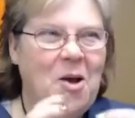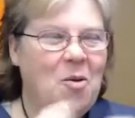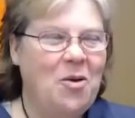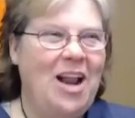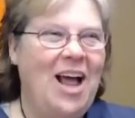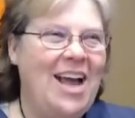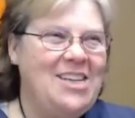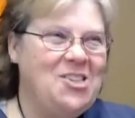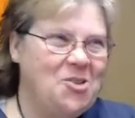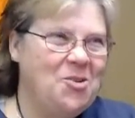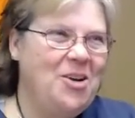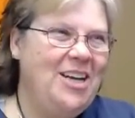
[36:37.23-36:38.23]
When I
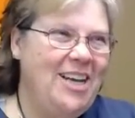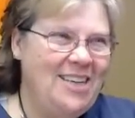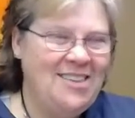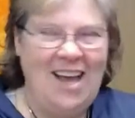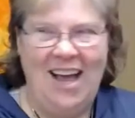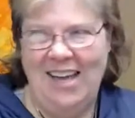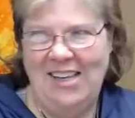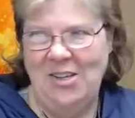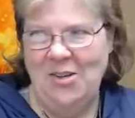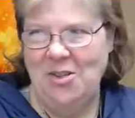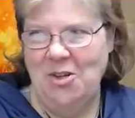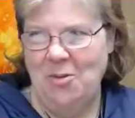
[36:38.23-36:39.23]
do readings on
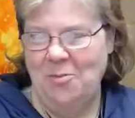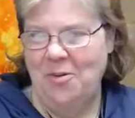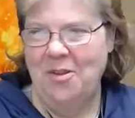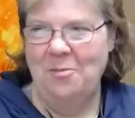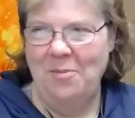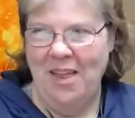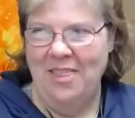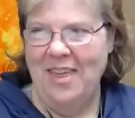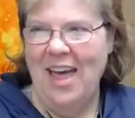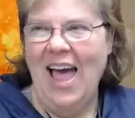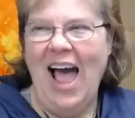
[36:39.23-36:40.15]
YouTube for the month,